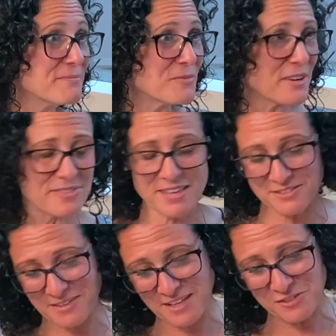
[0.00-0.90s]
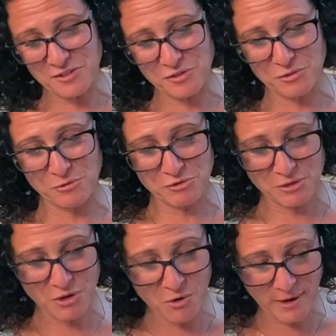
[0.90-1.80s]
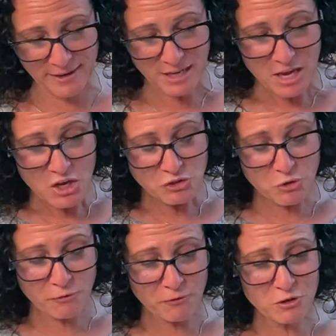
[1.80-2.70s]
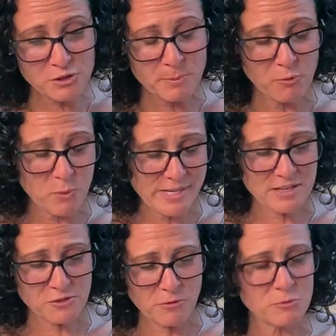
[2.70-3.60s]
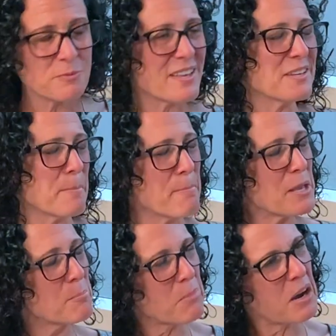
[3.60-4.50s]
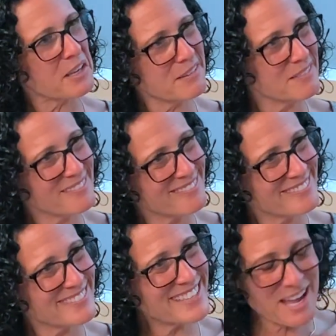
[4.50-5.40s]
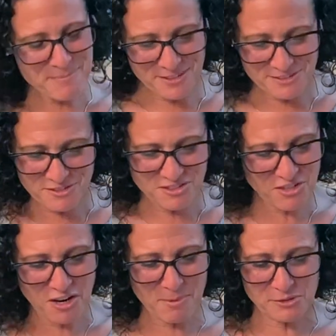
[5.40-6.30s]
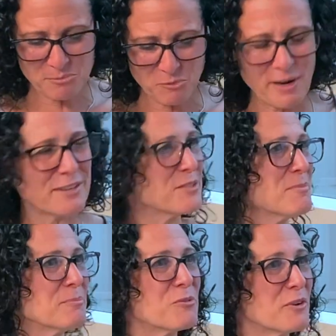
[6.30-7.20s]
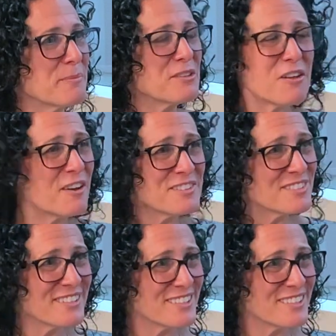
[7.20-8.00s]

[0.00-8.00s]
Right? That's that's the solution. Okay. So first before we get into those kind of big bucket topics, let's just talk about some random employment laws